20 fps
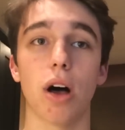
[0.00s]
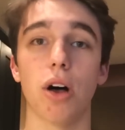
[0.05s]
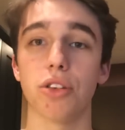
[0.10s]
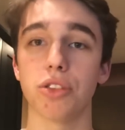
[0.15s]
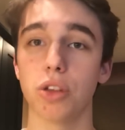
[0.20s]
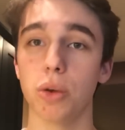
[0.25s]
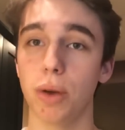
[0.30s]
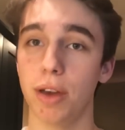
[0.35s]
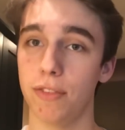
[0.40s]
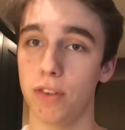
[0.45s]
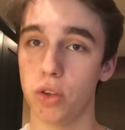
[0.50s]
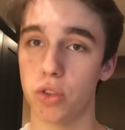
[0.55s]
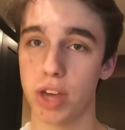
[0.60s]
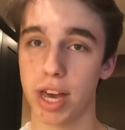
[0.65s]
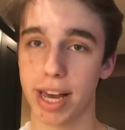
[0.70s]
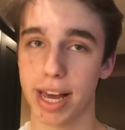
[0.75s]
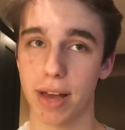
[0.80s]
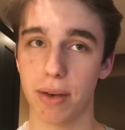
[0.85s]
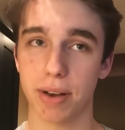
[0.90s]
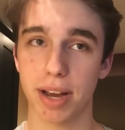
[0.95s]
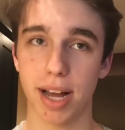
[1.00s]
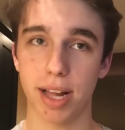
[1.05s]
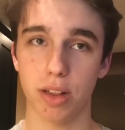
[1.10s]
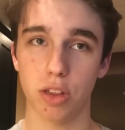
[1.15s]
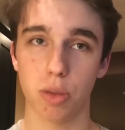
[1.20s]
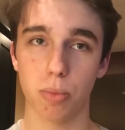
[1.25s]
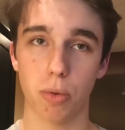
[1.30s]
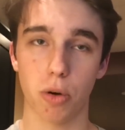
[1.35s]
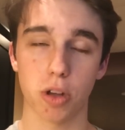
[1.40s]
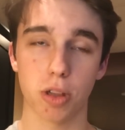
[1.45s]
Also, if you check out
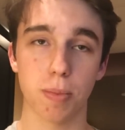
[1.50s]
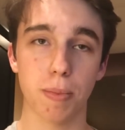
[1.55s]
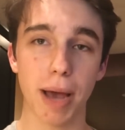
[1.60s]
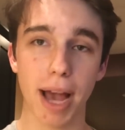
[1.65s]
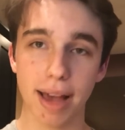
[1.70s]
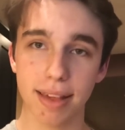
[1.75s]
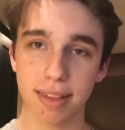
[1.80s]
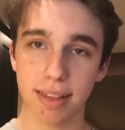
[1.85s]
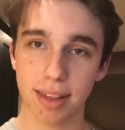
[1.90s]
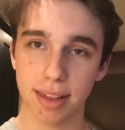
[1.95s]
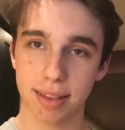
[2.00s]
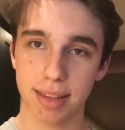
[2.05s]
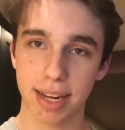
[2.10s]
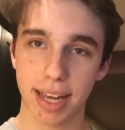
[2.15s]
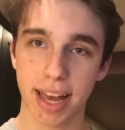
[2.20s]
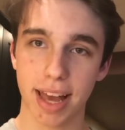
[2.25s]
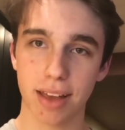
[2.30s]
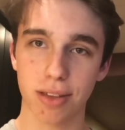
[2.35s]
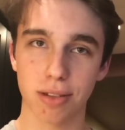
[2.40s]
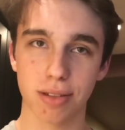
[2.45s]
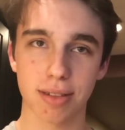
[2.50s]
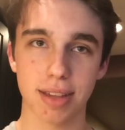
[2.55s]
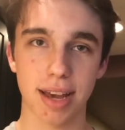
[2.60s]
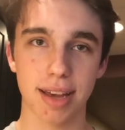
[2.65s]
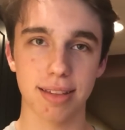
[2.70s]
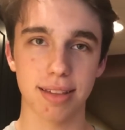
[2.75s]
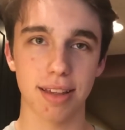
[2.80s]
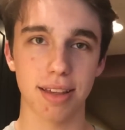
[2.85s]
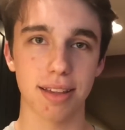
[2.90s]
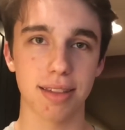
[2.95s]
College Board's past listening
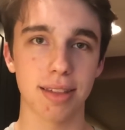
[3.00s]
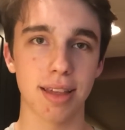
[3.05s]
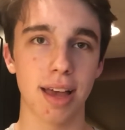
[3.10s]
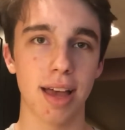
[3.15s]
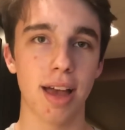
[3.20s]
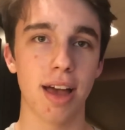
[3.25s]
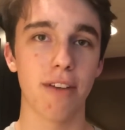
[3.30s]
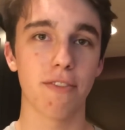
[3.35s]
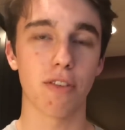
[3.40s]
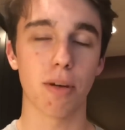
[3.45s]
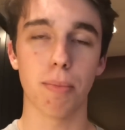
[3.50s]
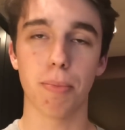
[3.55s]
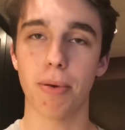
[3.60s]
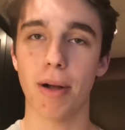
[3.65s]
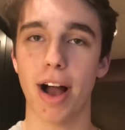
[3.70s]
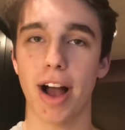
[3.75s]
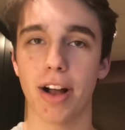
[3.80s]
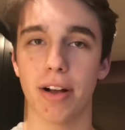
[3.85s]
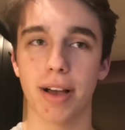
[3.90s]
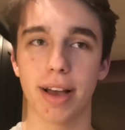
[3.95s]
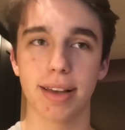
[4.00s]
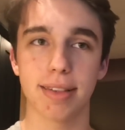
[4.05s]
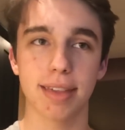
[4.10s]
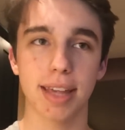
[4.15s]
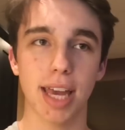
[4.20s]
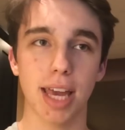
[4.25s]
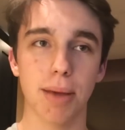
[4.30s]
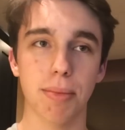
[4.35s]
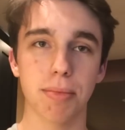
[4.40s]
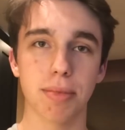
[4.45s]
exercises from prior
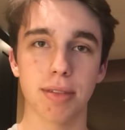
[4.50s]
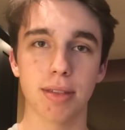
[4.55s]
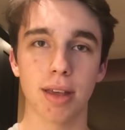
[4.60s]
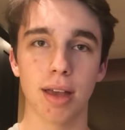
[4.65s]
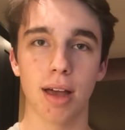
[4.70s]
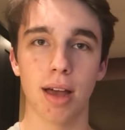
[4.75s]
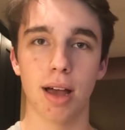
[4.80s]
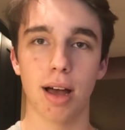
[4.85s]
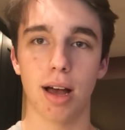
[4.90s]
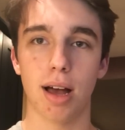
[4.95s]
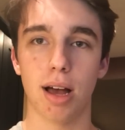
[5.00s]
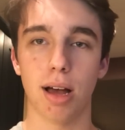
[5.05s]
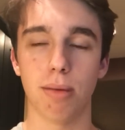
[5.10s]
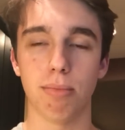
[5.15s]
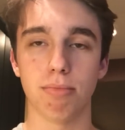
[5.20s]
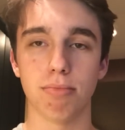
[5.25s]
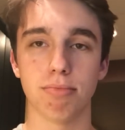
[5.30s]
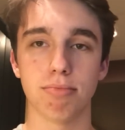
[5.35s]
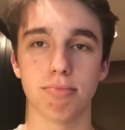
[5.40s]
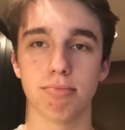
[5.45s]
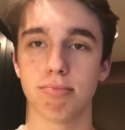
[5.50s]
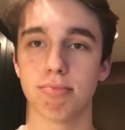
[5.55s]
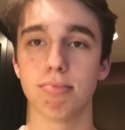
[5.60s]
exams, um,